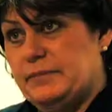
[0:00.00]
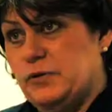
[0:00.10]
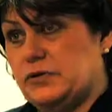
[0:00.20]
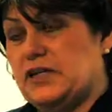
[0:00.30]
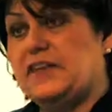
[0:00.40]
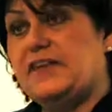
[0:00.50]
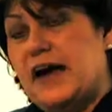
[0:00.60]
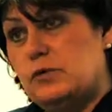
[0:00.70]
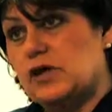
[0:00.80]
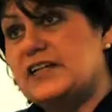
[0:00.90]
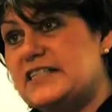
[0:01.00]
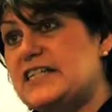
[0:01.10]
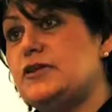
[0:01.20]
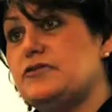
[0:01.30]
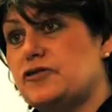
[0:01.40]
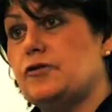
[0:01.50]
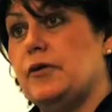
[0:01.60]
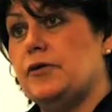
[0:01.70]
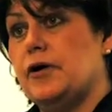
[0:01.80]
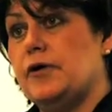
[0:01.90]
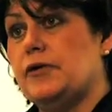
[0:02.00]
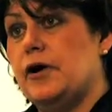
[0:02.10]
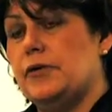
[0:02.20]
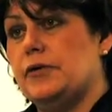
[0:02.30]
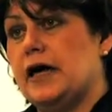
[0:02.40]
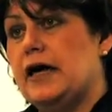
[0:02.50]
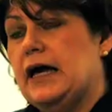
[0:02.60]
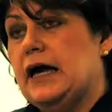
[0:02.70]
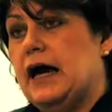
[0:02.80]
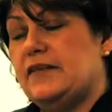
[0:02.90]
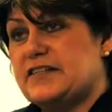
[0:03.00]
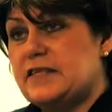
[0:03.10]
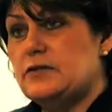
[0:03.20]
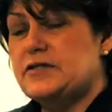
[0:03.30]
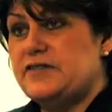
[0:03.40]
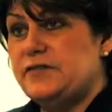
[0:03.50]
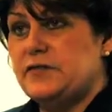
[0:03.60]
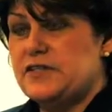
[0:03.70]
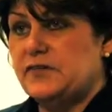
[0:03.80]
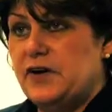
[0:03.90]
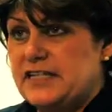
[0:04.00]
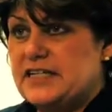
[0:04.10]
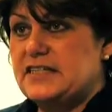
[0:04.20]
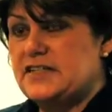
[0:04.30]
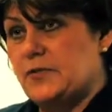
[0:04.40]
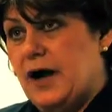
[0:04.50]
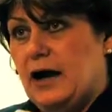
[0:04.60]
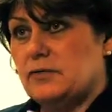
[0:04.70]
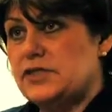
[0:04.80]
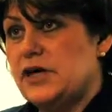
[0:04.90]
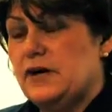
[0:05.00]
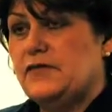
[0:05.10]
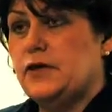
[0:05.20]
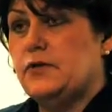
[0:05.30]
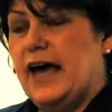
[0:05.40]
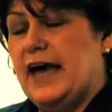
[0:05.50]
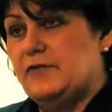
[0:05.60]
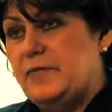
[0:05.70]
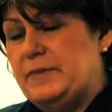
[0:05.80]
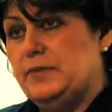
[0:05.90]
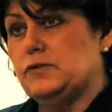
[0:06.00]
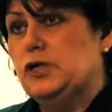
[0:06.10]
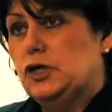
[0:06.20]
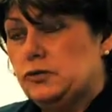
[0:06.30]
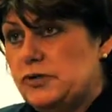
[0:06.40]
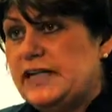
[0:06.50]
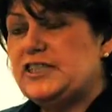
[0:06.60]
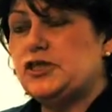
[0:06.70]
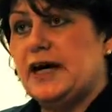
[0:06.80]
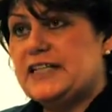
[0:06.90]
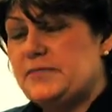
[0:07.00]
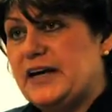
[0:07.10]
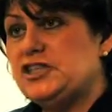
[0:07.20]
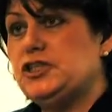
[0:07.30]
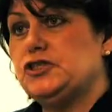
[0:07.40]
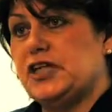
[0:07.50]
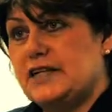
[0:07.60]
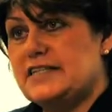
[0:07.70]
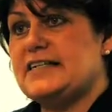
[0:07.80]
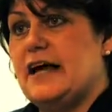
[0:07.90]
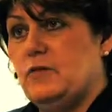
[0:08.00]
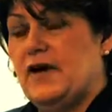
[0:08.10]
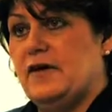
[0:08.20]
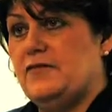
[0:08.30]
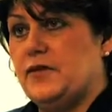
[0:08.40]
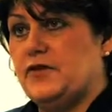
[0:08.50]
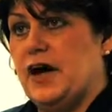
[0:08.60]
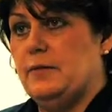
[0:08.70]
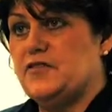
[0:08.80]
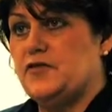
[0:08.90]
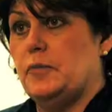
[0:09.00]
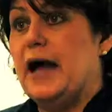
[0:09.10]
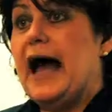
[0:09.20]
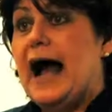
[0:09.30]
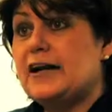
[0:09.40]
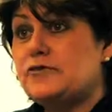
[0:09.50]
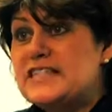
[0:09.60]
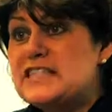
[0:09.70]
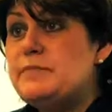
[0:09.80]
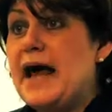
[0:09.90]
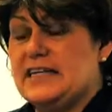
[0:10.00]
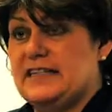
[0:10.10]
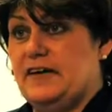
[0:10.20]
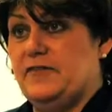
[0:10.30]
important. I think that will continue to grow and grow and grow. And I think there's lots of different sort of ideas throughout the UK of people really trying to make children understand where their food comes from and respect their